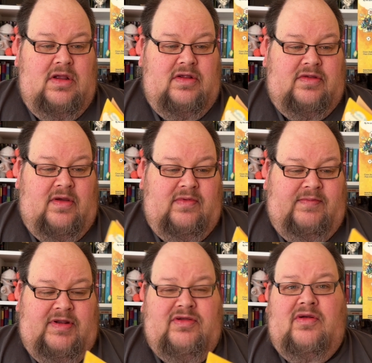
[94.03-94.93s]
So we've
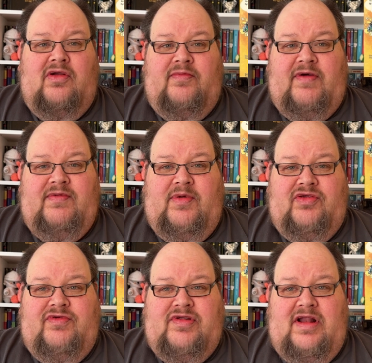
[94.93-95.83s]
been doing a lot of puffin
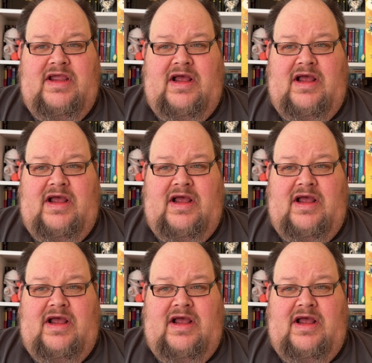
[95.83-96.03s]
books recently.